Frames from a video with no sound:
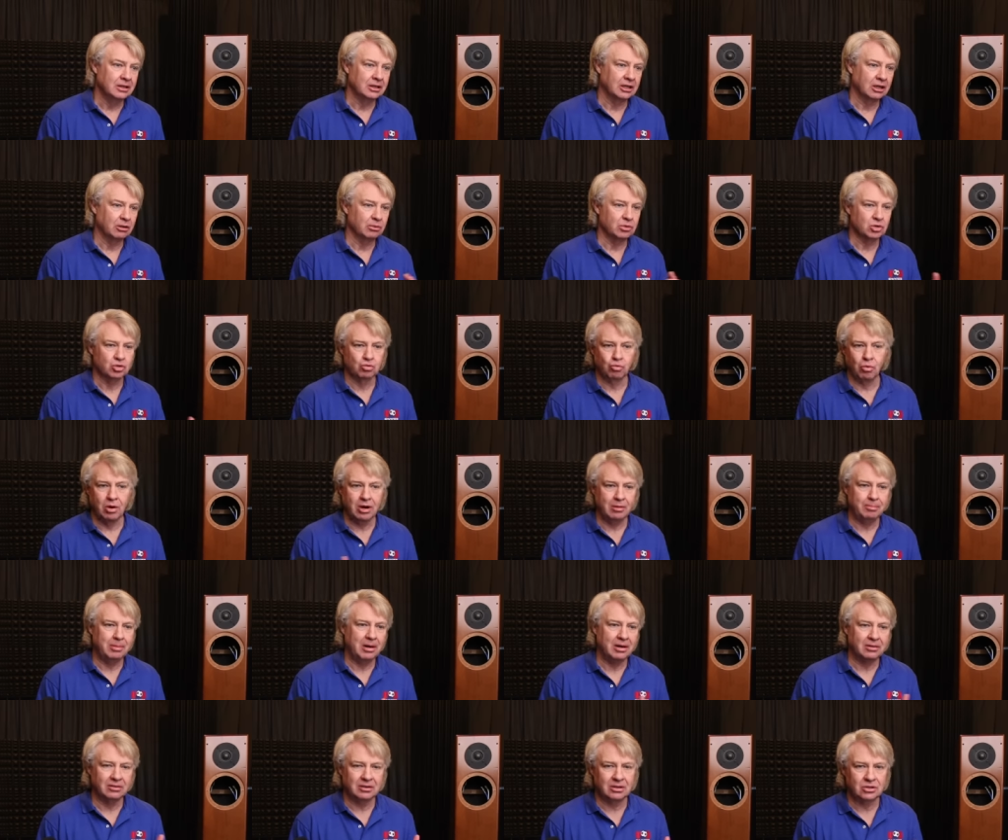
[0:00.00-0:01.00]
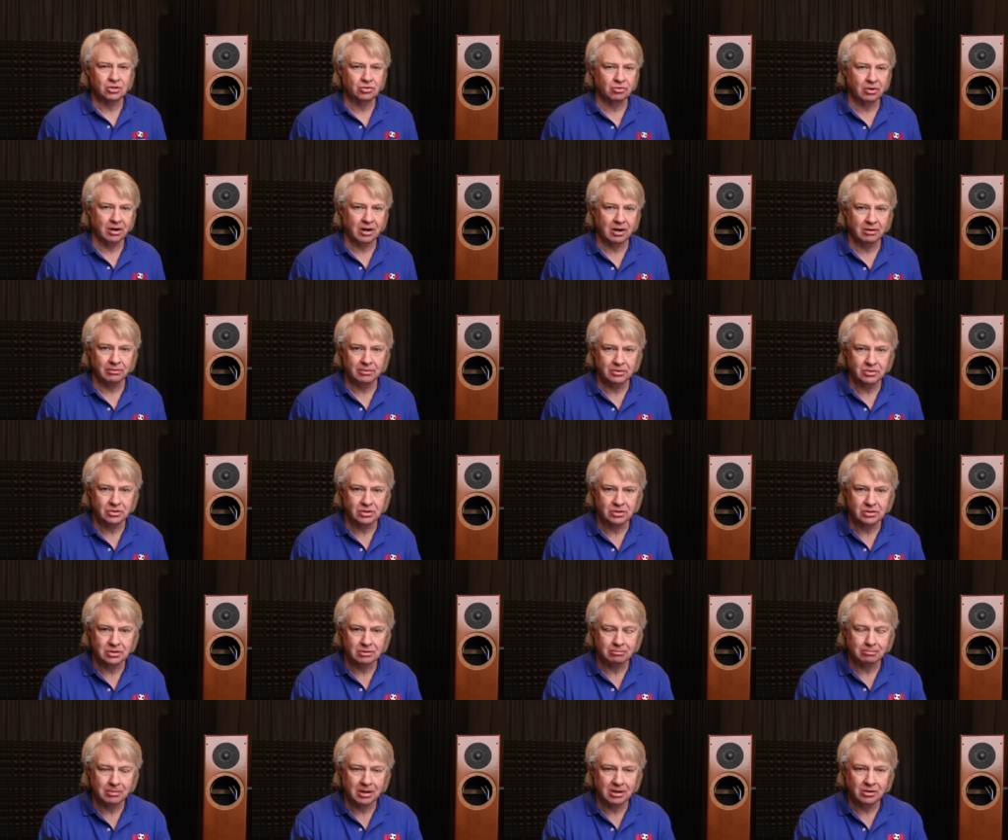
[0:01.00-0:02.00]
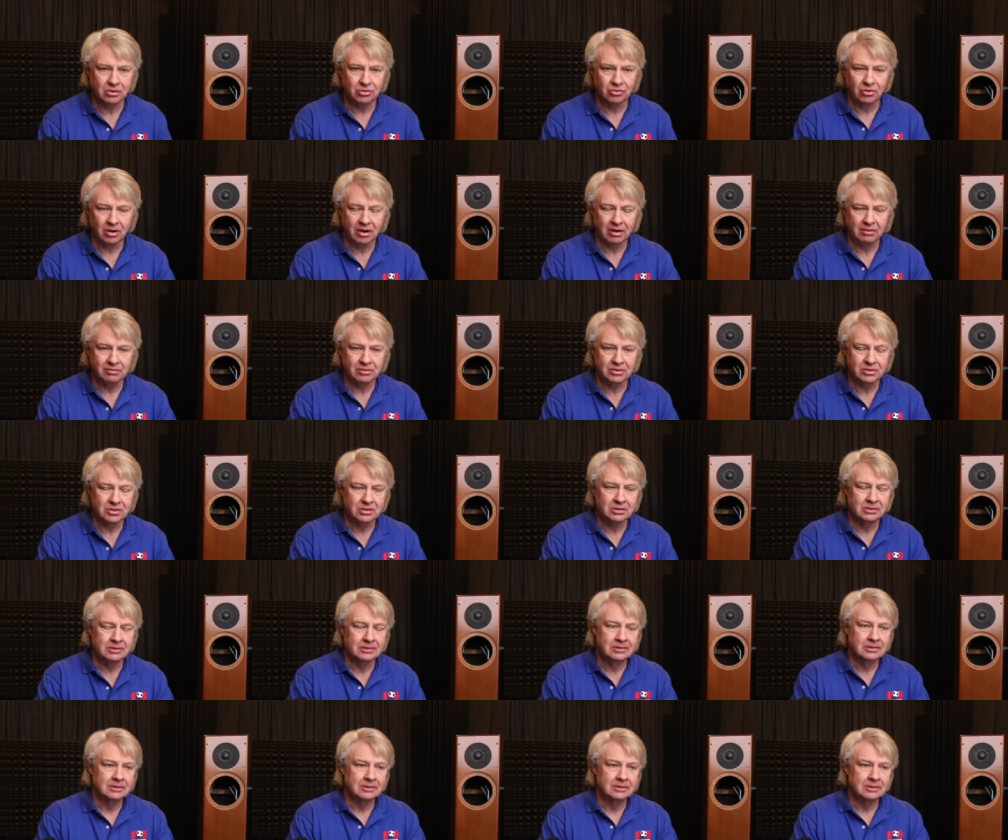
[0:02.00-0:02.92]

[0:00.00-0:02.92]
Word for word: can we swap out these drivers to some better drivers?